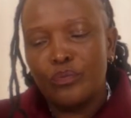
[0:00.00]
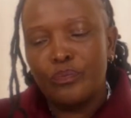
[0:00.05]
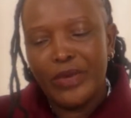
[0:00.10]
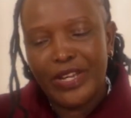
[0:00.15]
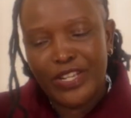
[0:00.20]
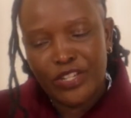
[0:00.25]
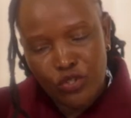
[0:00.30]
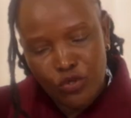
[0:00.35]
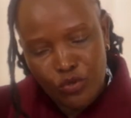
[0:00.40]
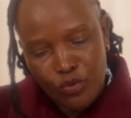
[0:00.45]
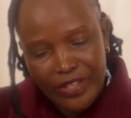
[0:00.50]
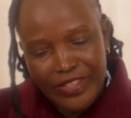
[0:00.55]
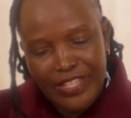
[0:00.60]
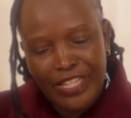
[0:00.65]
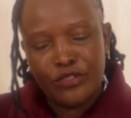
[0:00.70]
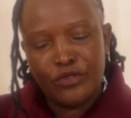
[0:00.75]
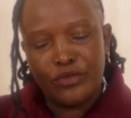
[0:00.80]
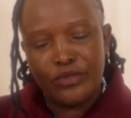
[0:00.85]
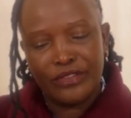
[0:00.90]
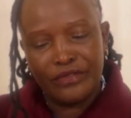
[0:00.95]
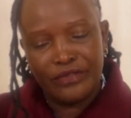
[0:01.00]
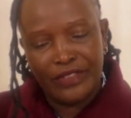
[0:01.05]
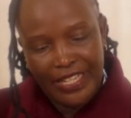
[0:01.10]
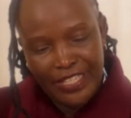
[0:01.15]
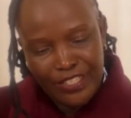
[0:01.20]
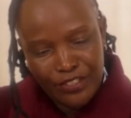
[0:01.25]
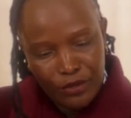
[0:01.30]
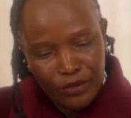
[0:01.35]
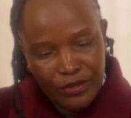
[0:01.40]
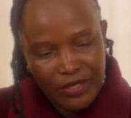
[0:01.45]
make sure that you
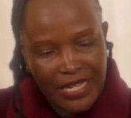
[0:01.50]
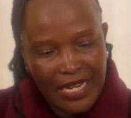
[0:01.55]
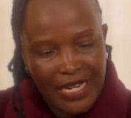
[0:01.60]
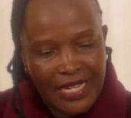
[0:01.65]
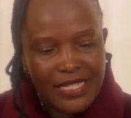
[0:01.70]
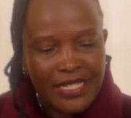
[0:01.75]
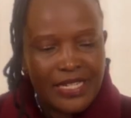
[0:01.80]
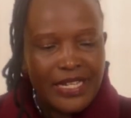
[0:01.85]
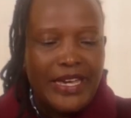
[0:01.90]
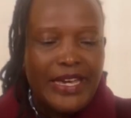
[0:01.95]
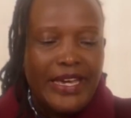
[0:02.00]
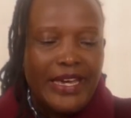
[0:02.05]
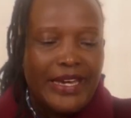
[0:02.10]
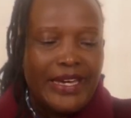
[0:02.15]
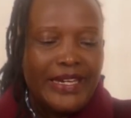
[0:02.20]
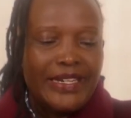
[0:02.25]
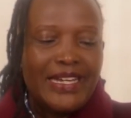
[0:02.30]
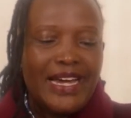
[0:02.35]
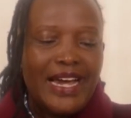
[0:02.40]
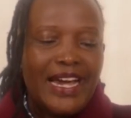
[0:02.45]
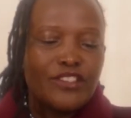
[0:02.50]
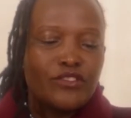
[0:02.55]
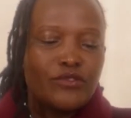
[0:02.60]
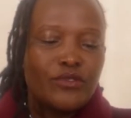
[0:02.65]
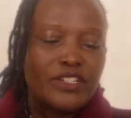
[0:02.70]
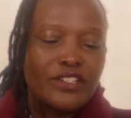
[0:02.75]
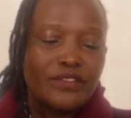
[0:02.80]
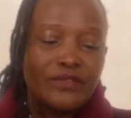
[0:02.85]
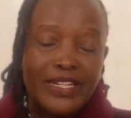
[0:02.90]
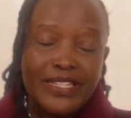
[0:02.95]
revise on that. And as
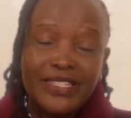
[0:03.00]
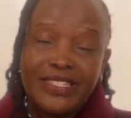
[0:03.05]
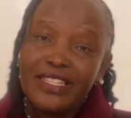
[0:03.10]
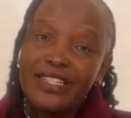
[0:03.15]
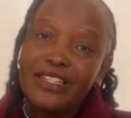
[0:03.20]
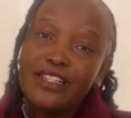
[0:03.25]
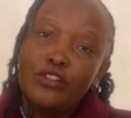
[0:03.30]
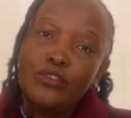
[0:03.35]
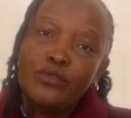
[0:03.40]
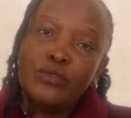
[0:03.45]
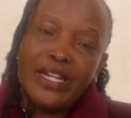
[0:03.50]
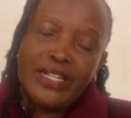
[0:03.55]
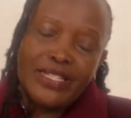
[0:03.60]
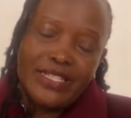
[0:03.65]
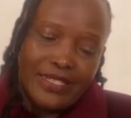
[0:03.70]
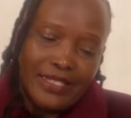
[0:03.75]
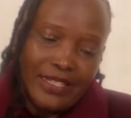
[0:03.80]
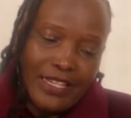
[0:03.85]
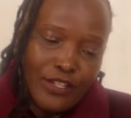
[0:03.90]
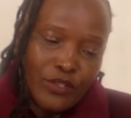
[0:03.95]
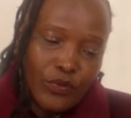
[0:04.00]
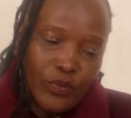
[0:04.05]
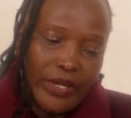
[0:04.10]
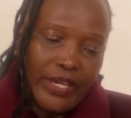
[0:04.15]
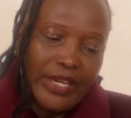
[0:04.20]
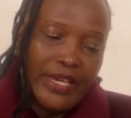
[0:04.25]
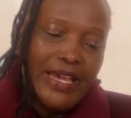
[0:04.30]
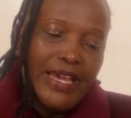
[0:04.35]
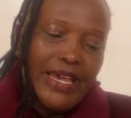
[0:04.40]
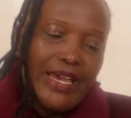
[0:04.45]
you're revising, look at it that
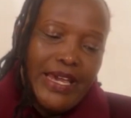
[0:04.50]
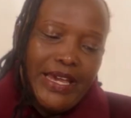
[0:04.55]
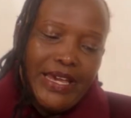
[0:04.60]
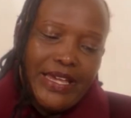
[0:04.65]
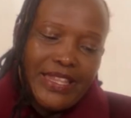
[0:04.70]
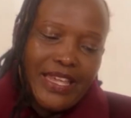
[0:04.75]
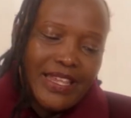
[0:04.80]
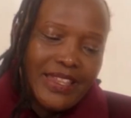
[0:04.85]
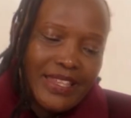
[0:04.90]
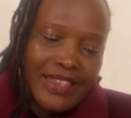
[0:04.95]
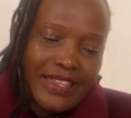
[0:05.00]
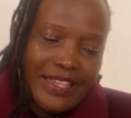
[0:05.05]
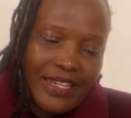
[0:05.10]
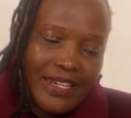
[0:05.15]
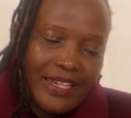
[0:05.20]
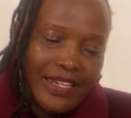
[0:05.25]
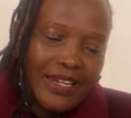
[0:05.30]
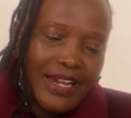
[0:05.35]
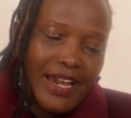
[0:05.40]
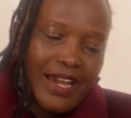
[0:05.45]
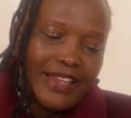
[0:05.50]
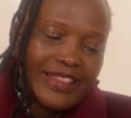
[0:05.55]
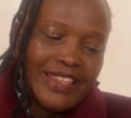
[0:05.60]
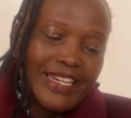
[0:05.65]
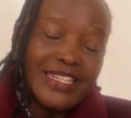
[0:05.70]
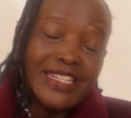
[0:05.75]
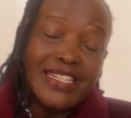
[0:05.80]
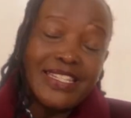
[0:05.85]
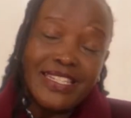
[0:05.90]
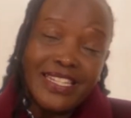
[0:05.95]
way. The other thing
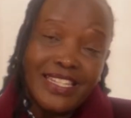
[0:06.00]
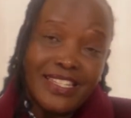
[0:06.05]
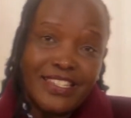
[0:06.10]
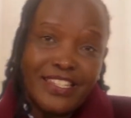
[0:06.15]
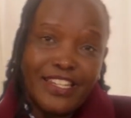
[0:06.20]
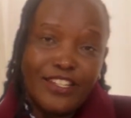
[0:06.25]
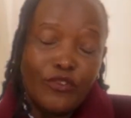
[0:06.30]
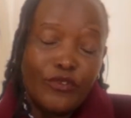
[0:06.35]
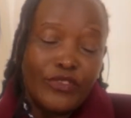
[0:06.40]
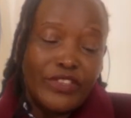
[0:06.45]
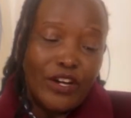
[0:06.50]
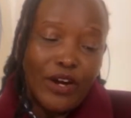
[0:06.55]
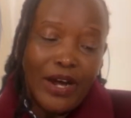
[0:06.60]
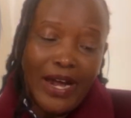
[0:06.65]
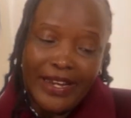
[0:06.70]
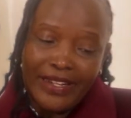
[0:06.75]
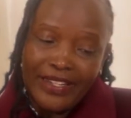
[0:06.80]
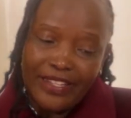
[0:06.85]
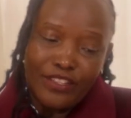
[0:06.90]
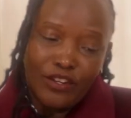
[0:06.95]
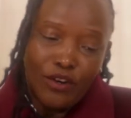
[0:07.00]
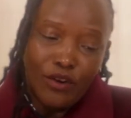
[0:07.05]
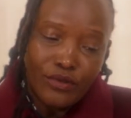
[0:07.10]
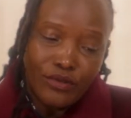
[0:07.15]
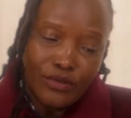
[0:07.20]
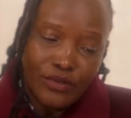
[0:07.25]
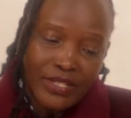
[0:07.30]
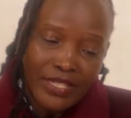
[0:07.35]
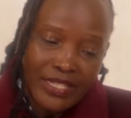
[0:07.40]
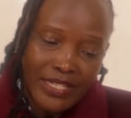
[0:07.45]
that is tested under the
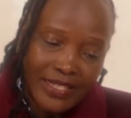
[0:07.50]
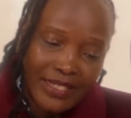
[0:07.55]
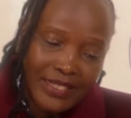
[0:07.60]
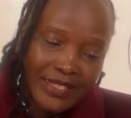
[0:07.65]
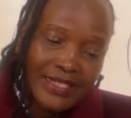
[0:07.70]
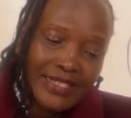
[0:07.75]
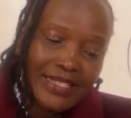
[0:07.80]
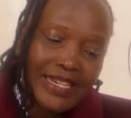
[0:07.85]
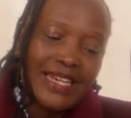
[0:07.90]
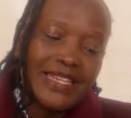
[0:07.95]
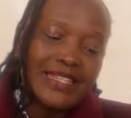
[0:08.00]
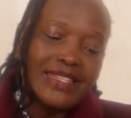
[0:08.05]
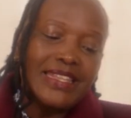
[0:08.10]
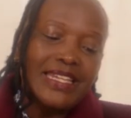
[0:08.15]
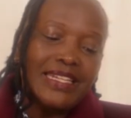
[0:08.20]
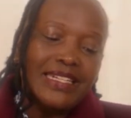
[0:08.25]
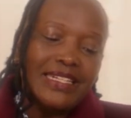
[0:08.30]
oral skills is the